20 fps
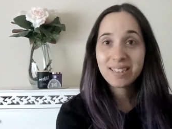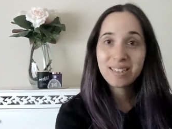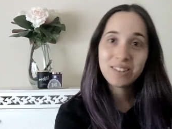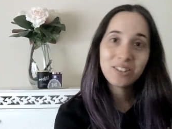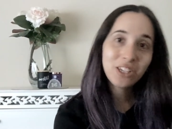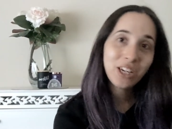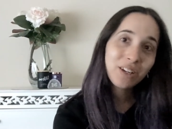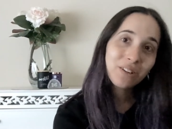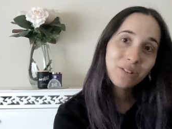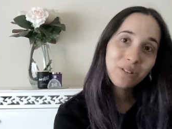is the
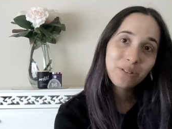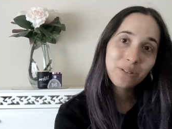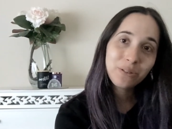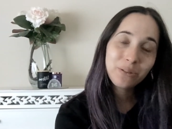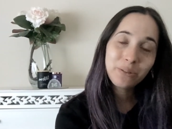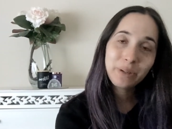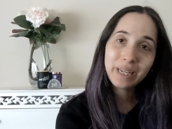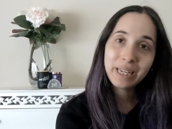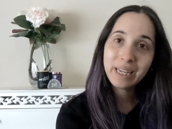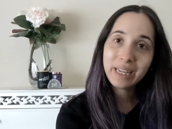channel
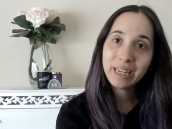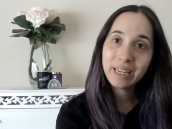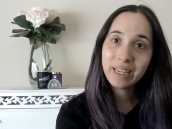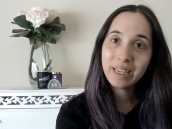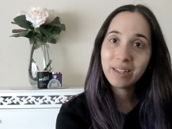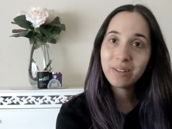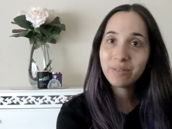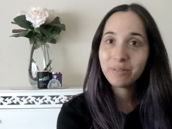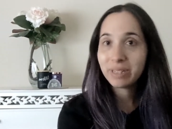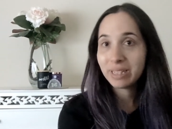
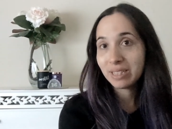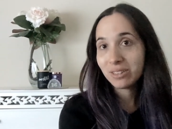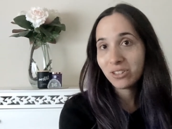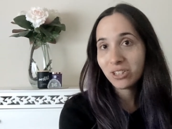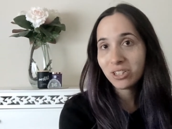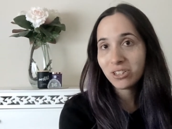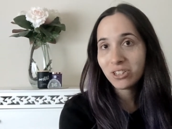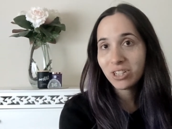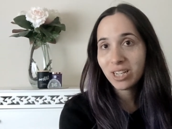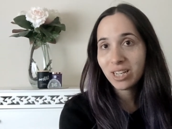where we
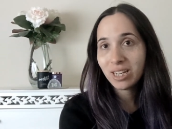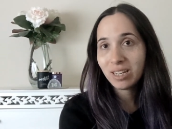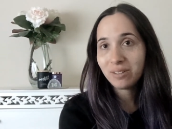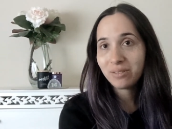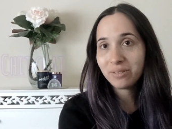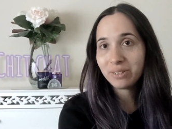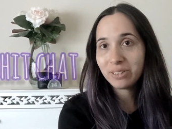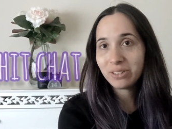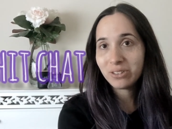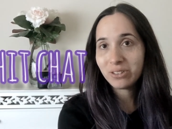chit
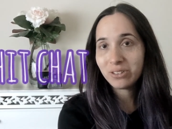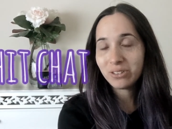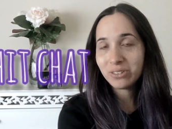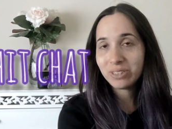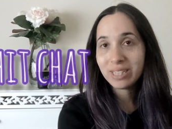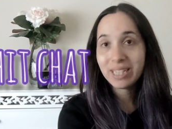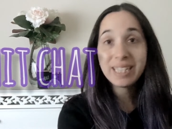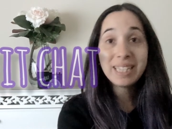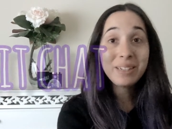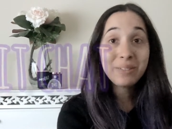chat, we do
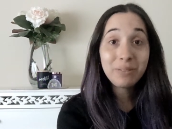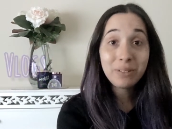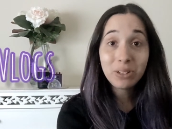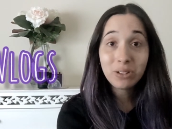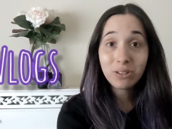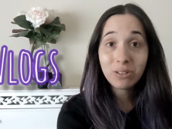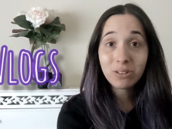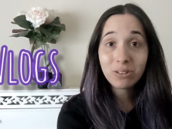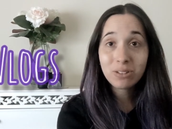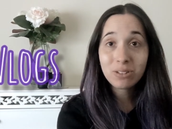daily
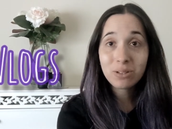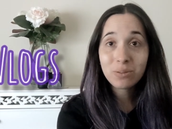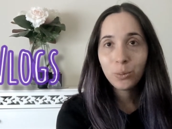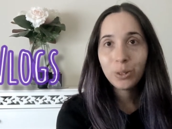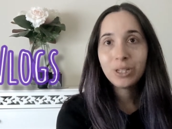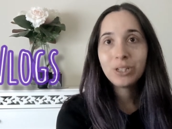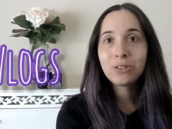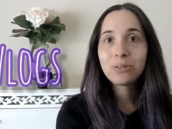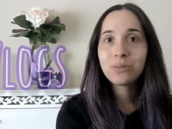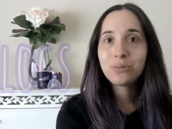vlogs,
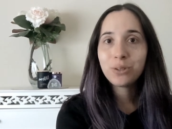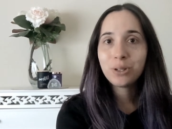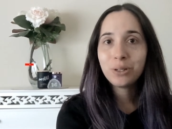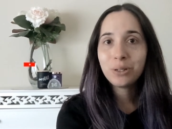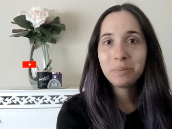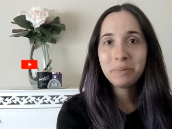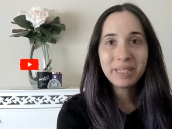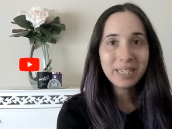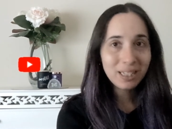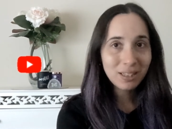where you can
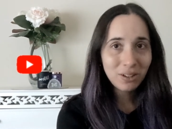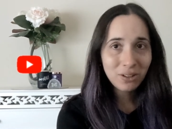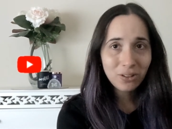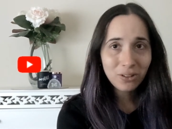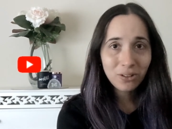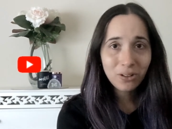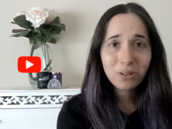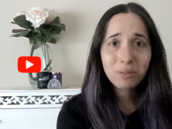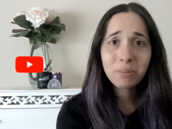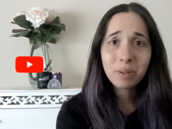follow me
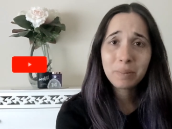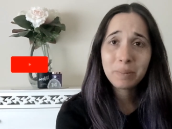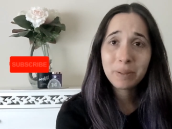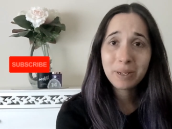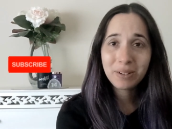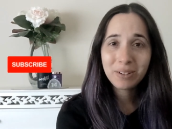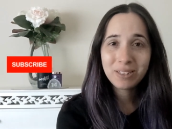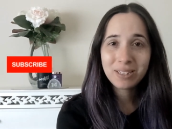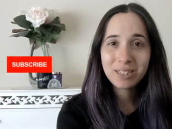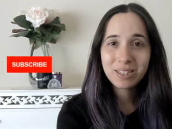along on my
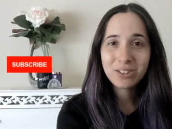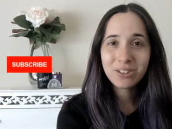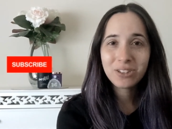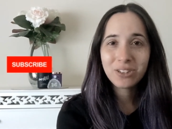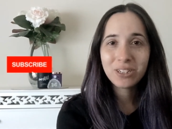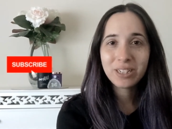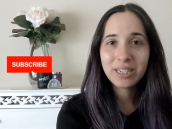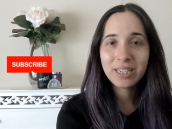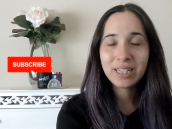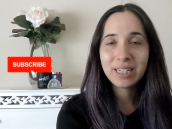parenting
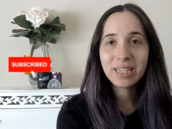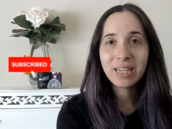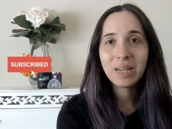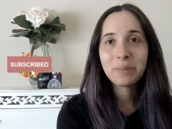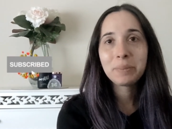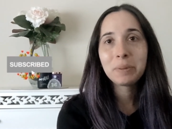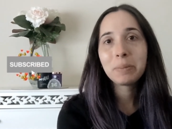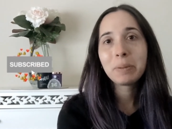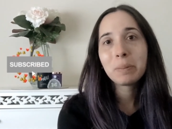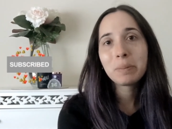journey.
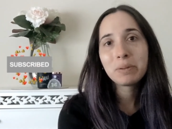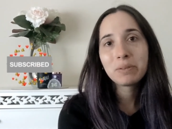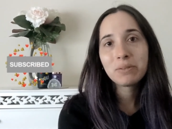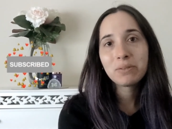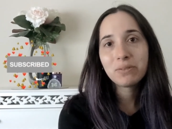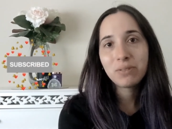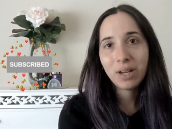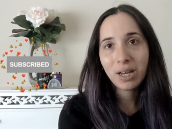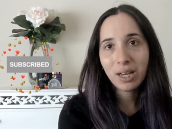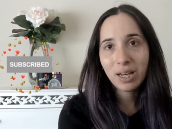I'm a mum of
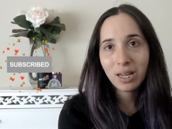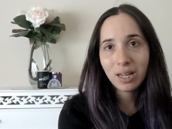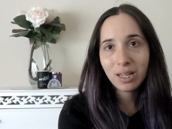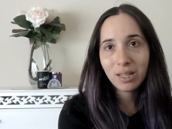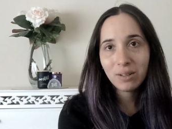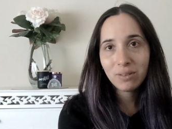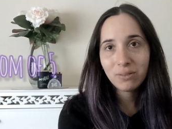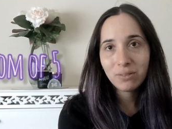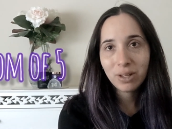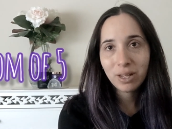
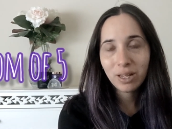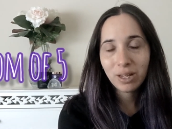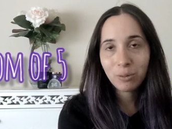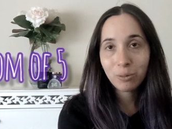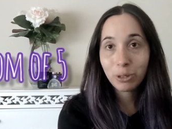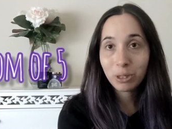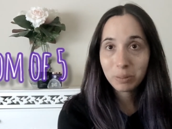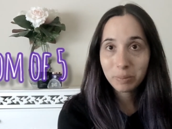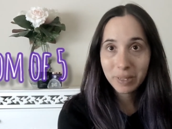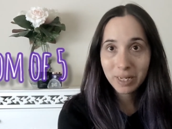five, I
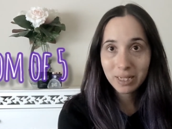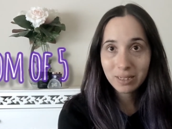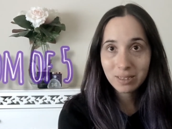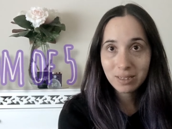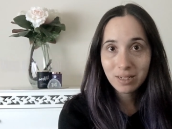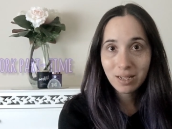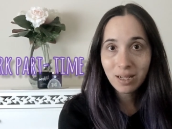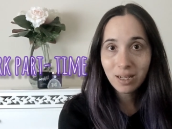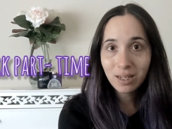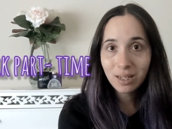work part
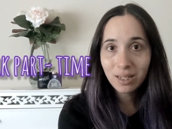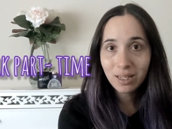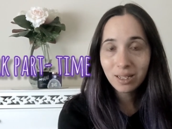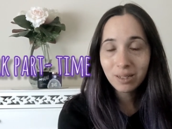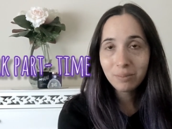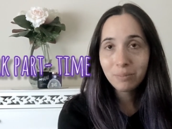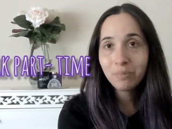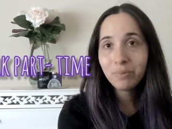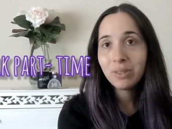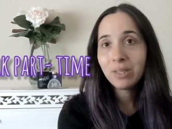
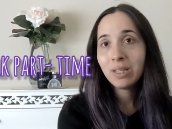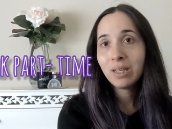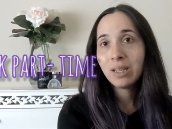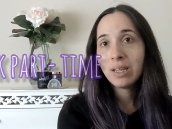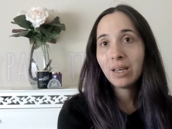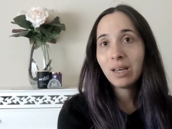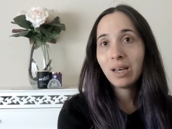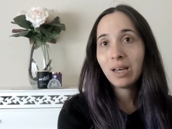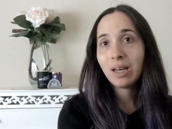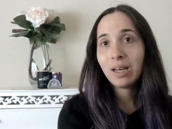time.
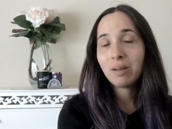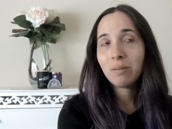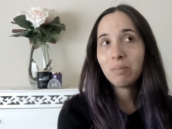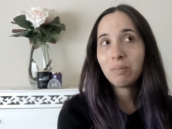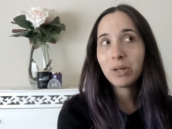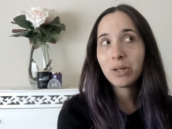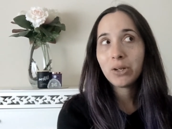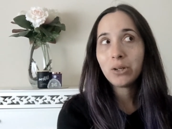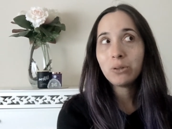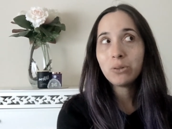
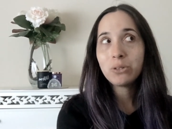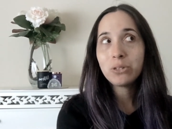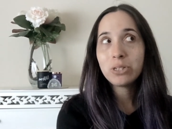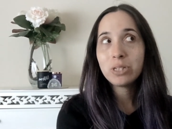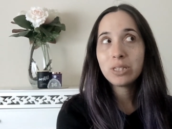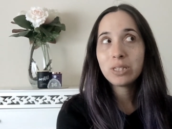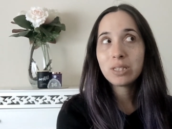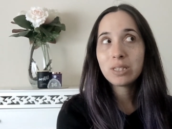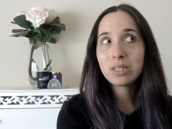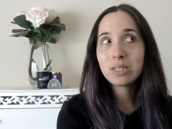My
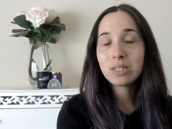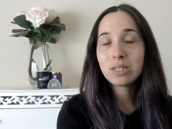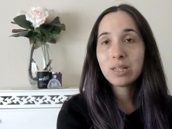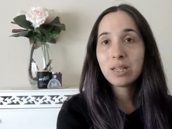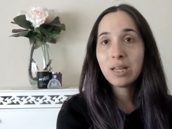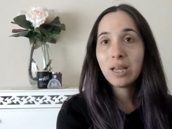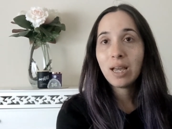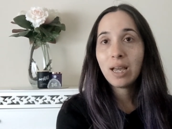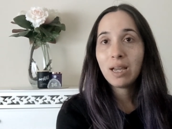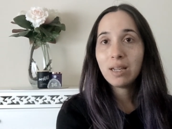oldest,
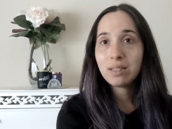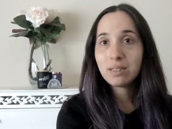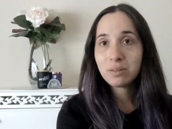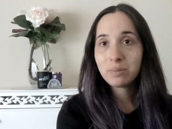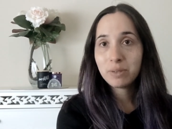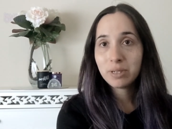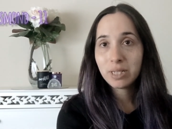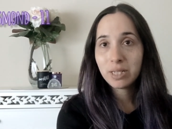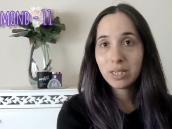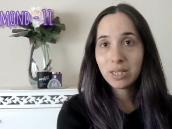
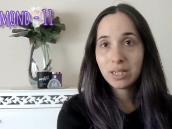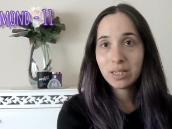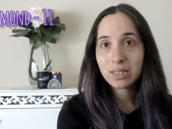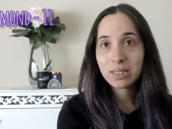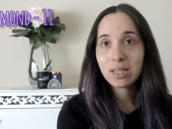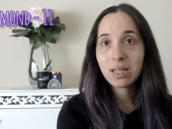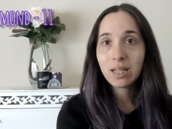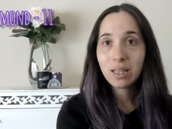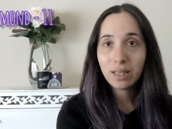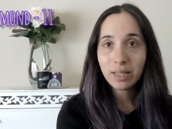Esmond,
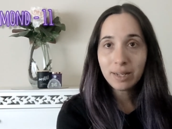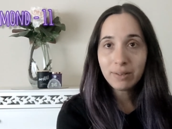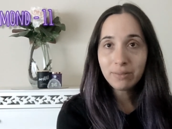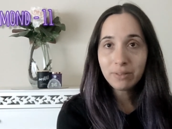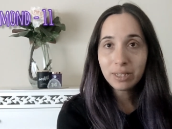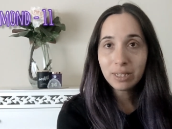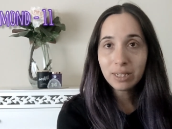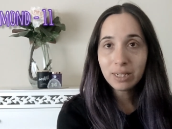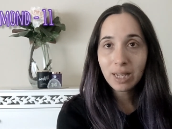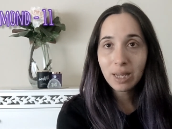is
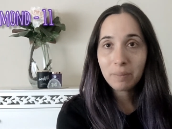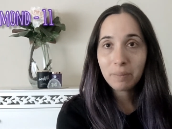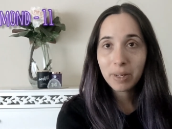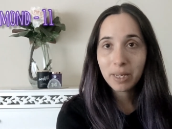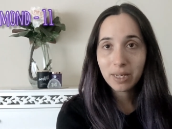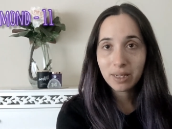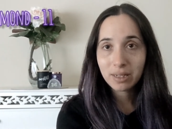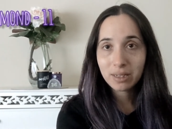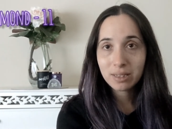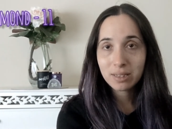11 and my
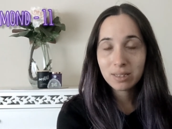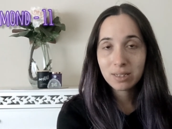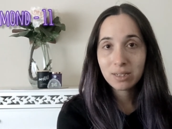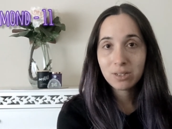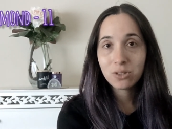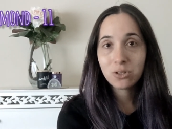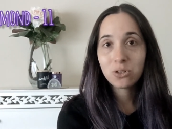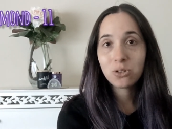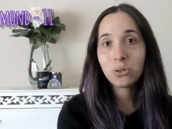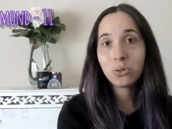youngest
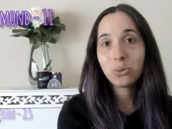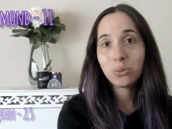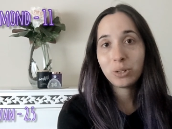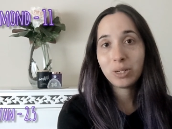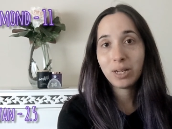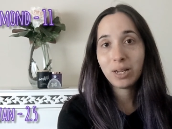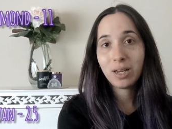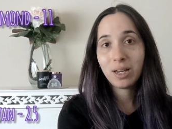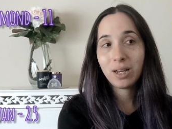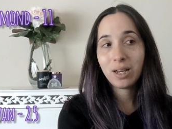is
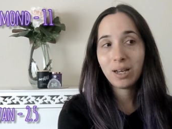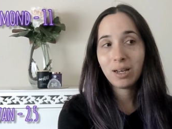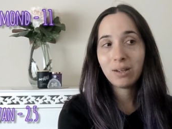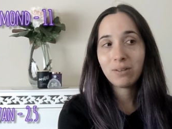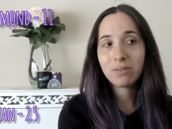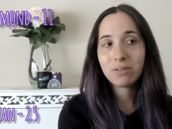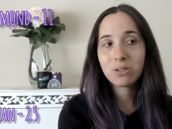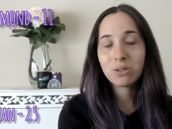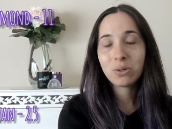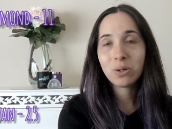2.5.
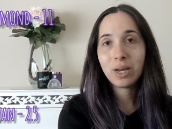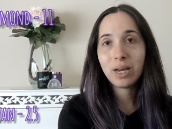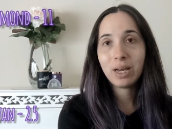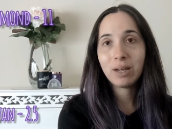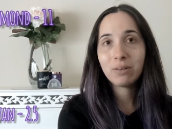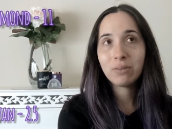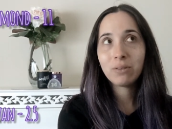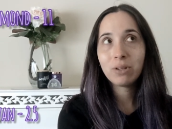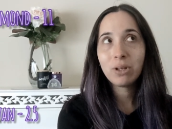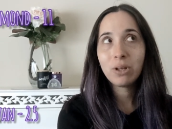So I
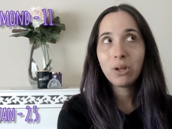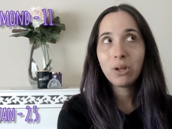have